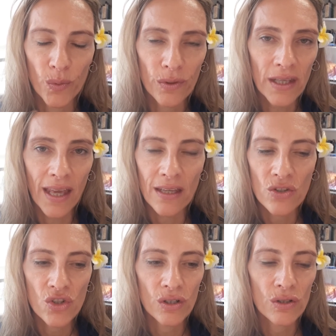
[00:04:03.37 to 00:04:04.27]
or the
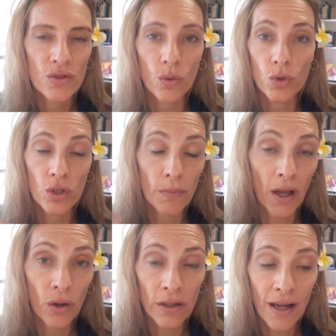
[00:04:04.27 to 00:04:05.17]
angels or to my
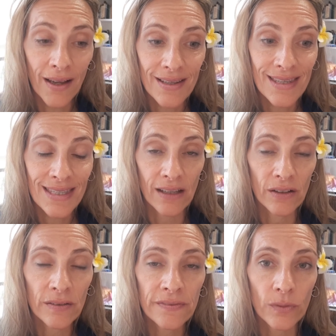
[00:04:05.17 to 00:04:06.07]
own higher
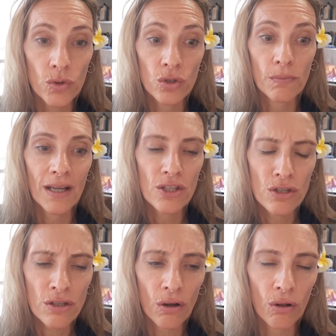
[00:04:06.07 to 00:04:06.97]
self or to my
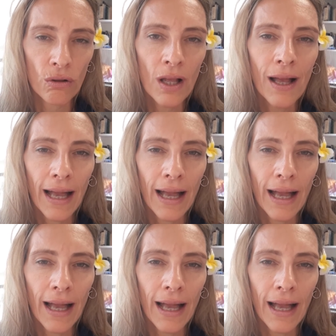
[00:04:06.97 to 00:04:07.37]
soul